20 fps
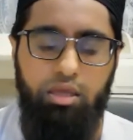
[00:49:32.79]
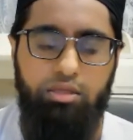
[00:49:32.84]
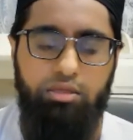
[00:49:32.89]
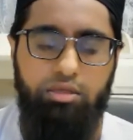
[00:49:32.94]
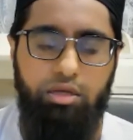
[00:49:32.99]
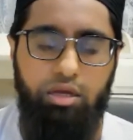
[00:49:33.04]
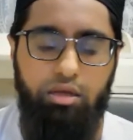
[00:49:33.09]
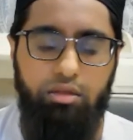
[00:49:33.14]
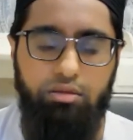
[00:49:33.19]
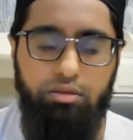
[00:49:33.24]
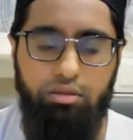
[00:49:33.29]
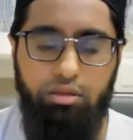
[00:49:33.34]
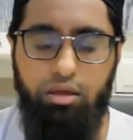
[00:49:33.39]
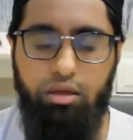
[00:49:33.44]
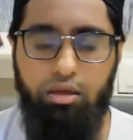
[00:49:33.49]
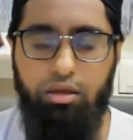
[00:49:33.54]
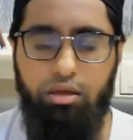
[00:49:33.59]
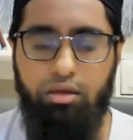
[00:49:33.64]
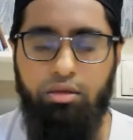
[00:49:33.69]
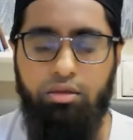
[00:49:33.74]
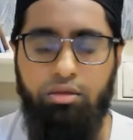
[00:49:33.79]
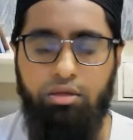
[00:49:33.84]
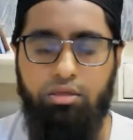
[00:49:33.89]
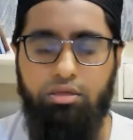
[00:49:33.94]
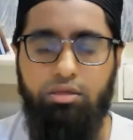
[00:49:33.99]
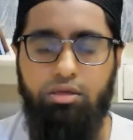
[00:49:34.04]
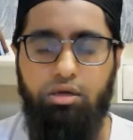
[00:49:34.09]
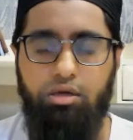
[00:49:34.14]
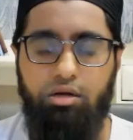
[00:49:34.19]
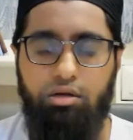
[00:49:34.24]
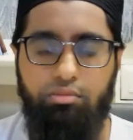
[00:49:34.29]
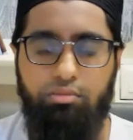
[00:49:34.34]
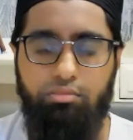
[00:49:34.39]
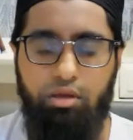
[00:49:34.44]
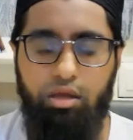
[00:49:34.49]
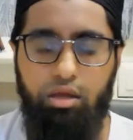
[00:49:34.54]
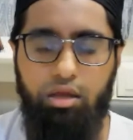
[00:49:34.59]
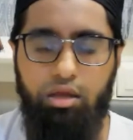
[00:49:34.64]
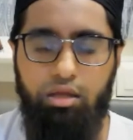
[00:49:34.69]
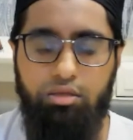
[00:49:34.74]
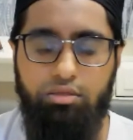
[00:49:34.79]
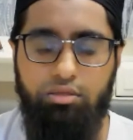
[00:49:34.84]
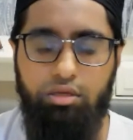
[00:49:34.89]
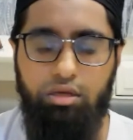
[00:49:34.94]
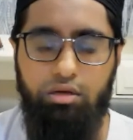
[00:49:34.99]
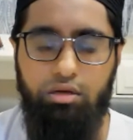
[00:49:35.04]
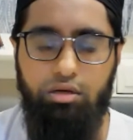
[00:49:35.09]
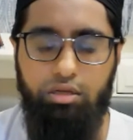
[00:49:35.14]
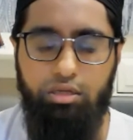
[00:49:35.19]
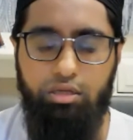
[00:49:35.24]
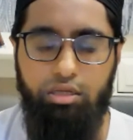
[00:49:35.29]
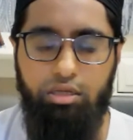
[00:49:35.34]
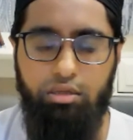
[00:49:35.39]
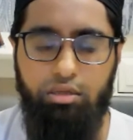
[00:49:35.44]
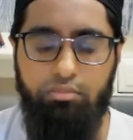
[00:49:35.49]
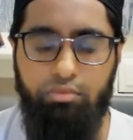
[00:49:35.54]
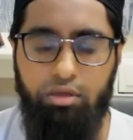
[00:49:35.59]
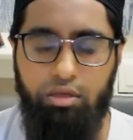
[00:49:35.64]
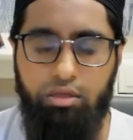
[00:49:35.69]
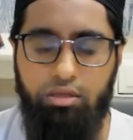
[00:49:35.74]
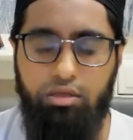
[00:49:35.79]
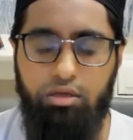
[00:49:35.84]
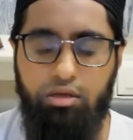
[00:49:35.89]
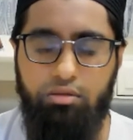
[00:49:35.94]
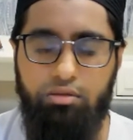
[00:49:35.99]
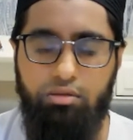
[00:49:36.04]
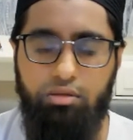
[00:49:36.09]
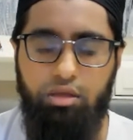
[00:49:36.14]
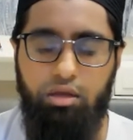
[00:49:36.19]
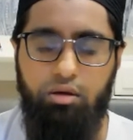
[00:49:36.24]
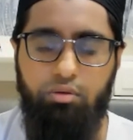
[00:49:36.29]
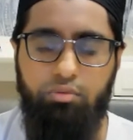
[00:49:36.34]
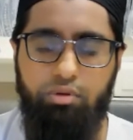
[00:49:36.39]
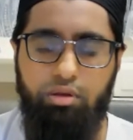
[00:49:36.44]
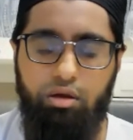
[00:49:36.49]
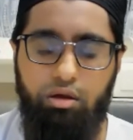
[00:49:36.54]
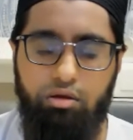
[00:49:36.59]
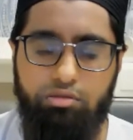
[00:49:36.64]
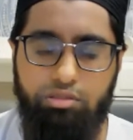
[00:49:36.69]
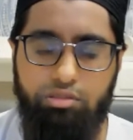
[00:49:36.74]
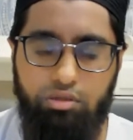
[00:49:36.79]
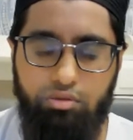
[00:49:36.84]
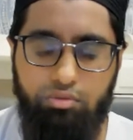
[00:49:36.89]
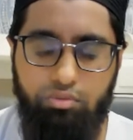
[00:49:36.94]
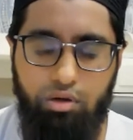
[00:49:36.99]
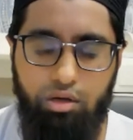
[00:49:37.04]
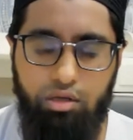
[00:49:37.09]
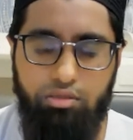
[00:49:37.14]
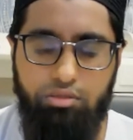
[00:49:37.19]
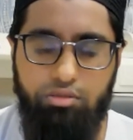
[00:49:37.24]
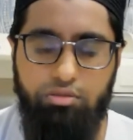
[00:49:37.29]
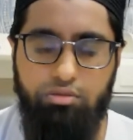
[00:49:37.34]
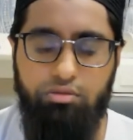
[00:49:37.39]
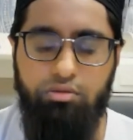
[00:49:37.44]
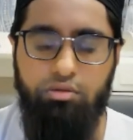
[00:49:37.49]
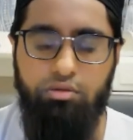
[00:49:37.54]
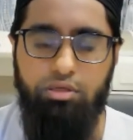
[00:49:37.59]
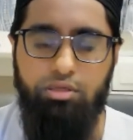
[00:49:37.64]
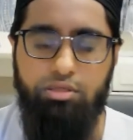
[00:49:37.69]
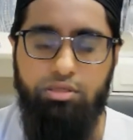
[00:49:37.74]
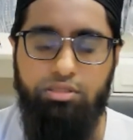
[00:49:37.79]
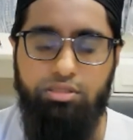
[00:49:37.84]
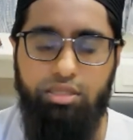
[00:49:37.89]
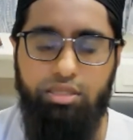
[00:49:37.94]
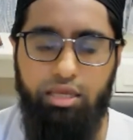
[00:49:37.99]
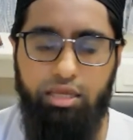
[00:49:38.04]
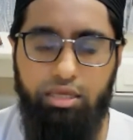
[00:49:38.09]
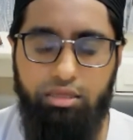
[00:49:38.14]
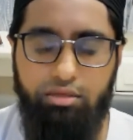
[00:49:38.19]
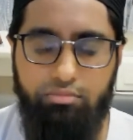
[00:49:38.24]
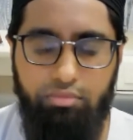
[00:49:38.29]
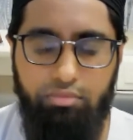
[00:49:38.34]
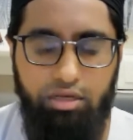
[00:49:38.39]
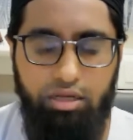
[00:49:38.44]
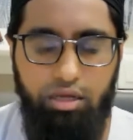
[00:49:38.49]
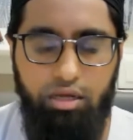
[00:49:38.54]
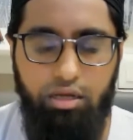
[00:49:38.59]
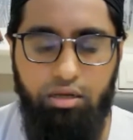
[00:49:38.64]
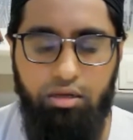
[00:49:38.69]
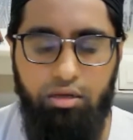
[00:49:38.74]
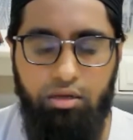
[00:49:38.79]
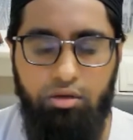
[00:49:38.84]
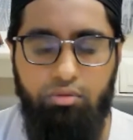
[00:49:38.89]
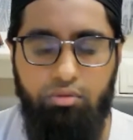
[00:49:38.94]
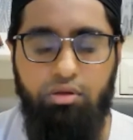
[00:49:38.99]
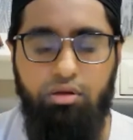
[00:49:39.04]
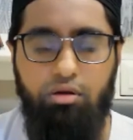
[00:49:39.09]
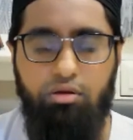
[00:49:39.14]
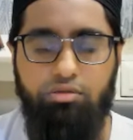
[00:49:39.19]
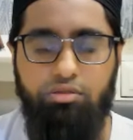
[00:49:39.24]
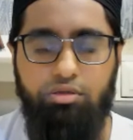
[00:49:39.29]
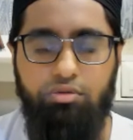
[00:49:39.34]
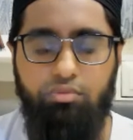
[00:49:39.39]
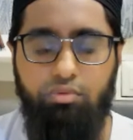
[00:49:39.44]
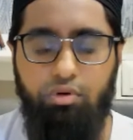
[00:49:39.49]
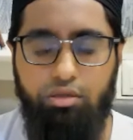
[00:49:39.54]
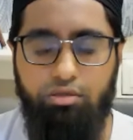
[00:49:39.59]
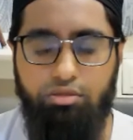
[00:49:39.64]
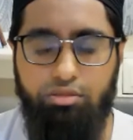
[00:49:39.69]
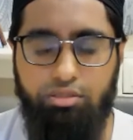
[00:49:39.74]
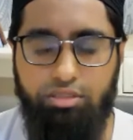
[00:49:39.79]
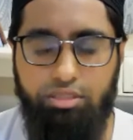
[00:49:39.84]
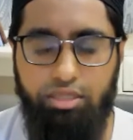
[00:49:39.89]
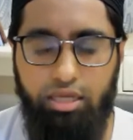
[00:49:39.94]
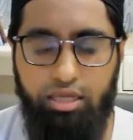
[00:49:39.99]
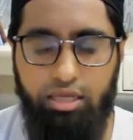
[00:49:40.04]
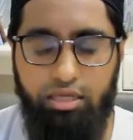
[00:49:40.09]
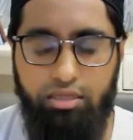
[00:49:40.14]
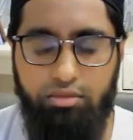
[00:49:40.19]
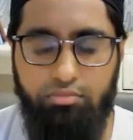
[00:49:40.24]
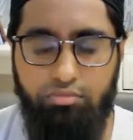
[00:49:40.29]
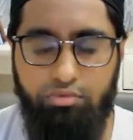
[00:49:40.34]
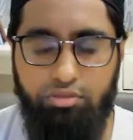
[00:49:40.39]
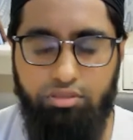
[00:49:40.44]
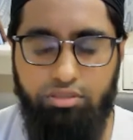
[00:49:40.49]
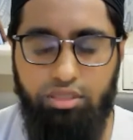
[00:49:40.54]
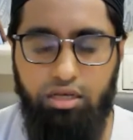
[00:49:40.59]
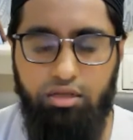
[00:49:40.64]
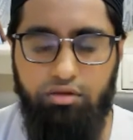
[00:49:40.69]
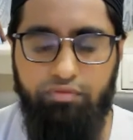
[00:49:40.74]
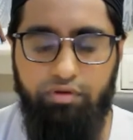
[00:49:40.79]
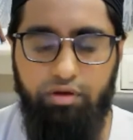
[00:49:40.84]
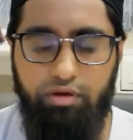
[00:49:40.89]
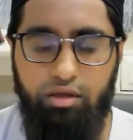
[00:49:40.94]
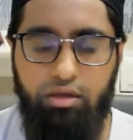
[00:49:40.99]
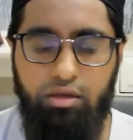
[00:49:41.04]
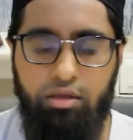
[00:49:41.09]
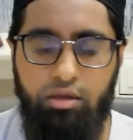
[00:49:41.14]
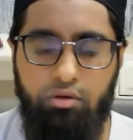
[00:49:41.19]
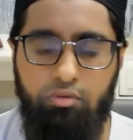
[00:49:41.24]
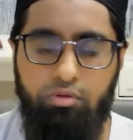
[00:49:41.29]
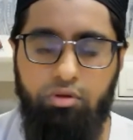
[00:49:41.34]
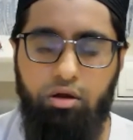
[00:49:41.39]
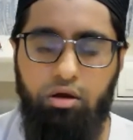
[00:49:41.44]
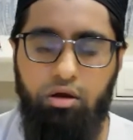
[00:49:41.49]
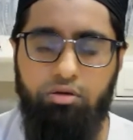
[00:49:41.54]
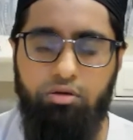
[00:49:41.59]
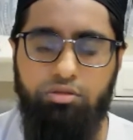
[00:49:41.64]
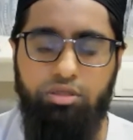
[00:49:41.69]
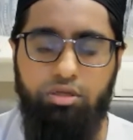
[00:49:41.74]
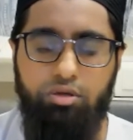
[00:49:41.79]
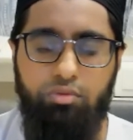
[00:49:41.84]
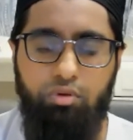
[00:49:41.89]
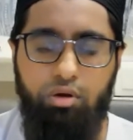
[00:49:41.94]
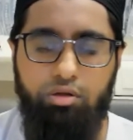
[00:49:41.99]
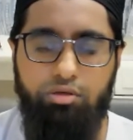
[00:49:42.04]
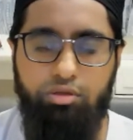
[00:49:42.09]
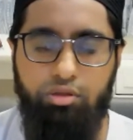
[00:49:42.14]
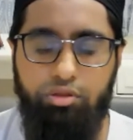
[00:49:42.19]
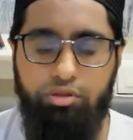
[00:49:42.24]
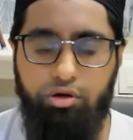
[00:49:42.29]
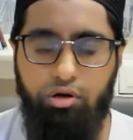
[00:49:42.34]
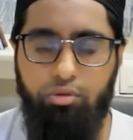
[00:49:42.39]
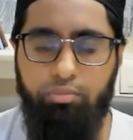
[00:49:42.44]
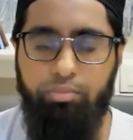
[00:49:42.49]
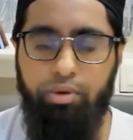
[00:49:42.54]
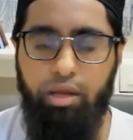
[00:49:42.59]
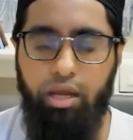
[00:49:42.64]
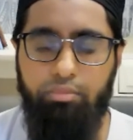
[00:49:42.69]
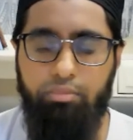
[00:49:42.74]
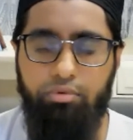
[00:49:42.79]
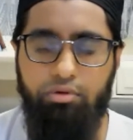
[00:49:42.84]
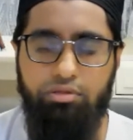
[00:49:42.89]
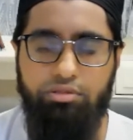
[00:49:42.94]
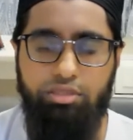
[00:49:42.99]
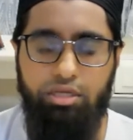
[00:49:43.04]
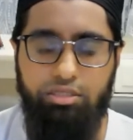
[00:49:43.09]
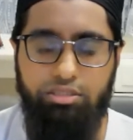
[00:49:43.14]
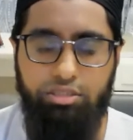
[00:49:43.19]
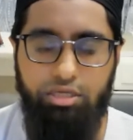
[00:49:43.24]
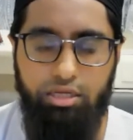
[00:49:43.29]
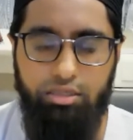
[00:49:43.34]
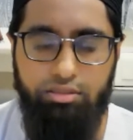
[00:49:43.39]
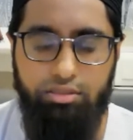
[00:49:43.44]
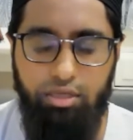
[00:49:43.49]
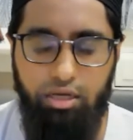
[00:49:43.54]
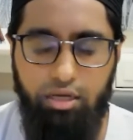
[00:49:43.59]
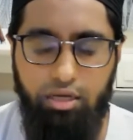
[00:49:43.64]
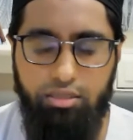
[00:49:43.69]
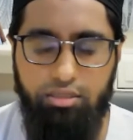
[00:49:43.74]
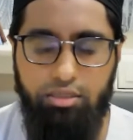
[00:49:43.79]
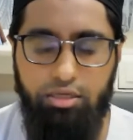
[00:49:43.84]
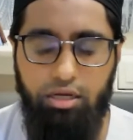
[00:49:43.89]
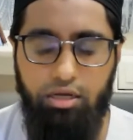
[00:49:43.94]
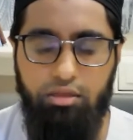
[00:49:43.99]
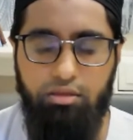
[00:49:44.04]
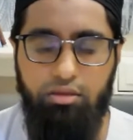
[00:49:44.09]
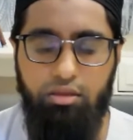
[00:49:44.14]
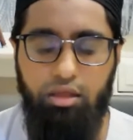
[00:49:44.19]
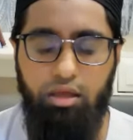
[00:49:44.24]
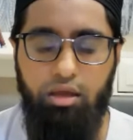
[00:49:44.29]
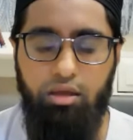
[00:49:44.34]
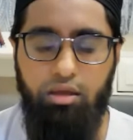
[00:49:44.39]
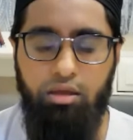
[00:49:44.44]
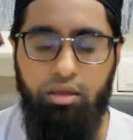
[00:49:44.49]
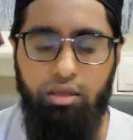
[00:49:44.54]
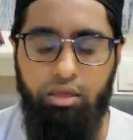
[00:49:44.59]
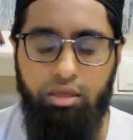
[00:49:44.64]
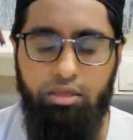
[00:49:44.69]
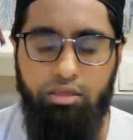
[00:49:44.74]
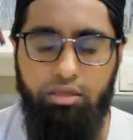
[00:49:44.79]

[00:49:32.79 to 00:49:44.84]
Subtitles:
And Ya Allah, Ya Rahman, Ya Rahim, Ya Allah, we also want to stay in Mina. We also want to stay in Muzdalifah. We also want to throw pebbles at Shaitan, Ya Allah.